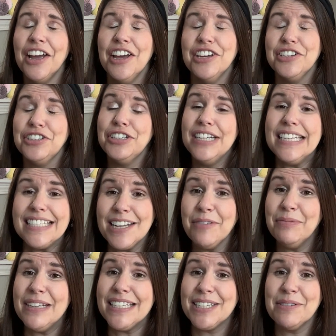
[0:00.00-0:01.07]
She sent
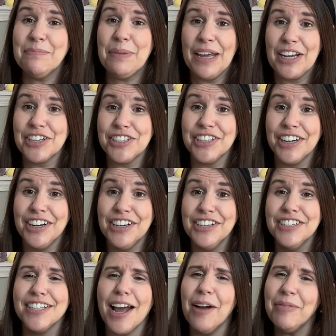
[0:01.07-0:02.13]
me some
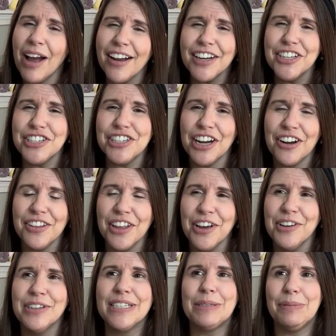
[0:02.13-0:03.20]
pictures. I'm not going to share
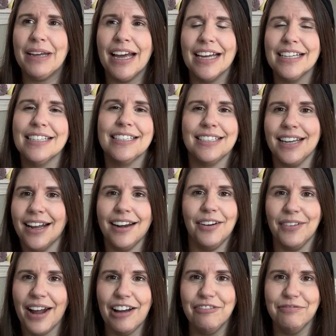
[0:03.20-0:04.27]
those because I don't
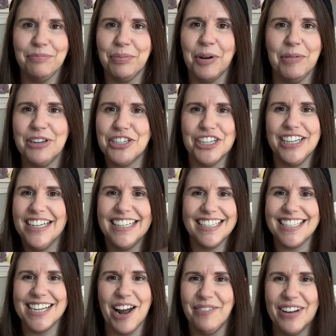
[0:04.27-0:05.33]
have permission. It's
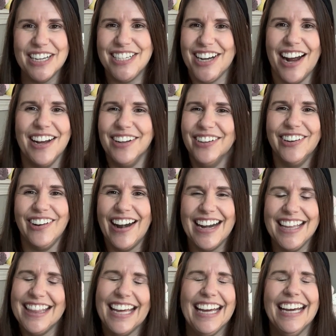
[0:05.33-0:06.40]
not my child or
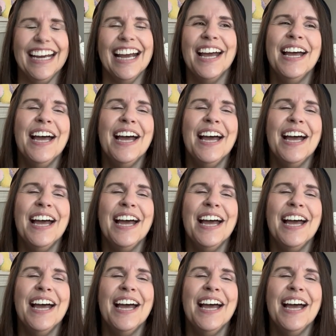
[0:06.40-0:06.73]
anything.